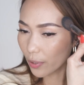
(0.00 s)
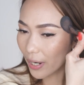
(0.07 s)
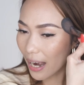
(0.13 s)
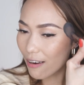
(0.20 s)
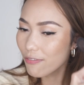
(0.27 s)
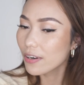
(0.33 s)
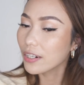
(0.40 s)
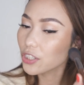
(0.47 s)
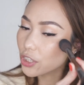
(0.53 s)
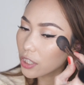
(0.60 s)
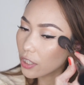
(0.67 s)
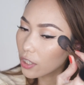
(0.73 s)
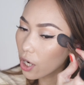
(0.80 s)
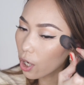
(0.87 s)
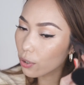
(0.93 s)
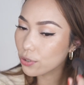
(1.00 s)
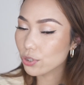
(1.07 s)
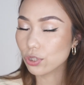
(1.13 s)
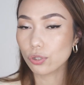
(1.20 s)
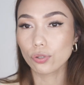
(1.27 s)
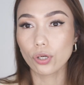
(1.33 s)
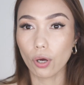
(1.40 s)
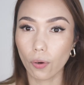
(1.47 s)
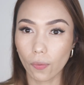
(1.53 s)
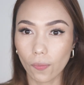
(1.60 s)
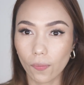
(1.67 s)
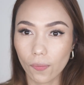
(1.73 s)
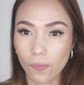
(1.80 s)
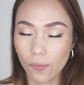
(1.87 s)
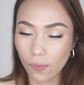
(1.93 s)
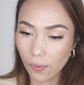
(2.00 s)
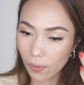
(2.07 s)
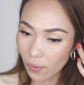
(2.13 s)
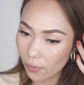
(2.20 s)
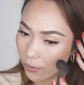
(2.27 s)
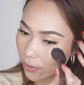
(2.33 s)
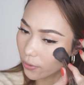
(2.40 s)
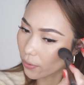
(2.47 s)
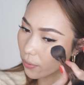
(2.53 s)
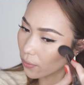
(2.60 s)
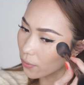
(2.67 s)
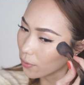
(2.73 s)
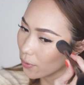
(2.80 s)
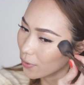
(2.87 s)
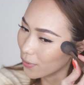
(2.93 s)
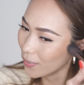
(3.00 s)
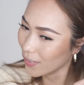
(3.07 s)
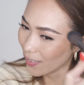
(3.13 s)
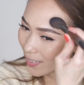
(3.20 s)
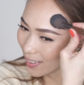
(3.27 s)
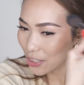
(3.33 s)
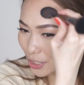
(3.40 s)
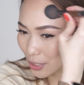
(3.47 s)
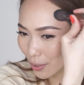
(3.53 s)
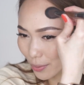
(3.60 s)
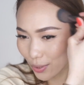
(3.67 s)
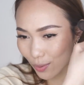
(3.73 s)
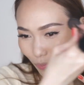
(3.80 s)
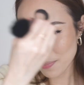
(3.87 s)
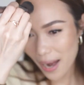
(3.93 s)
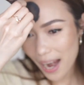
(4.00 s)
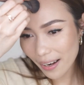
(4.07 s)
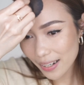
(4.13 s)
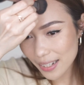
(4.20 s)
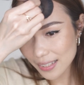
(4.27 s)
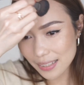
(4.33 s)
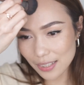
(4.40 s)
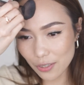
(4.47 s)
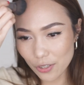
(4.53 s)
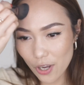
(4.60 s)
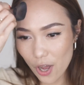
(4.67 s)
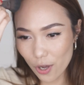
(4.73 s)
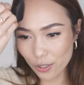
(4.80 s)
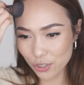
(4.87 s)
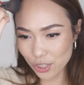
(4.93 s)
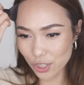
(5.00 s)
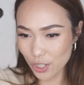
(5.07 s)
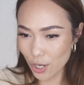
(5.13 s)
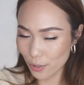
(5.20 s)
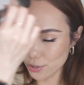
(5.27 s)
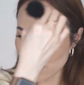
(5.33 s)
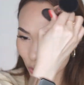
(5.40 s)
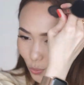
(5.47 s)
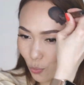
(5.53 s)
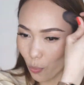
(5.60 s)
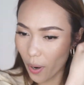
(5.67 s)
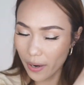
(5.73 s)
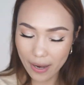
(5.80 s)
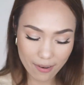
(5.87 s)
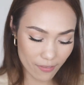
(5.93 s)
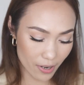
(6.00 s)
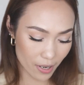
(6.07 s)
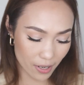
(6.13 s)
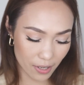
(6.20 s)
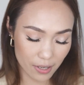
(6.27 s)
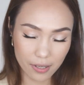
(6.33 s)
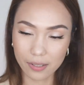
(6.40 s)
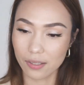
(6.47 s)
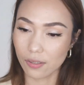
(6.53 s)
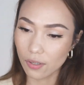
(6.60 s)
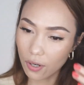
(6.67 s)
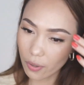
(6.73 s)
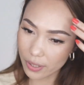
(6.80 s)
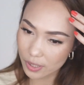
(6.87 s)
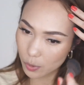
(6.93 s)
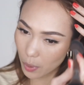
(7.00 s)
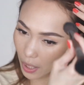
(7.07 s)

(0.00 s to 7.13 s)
Wherever she goes, you go. You know? She goes to Paris, you go. She goes to wherever, you go as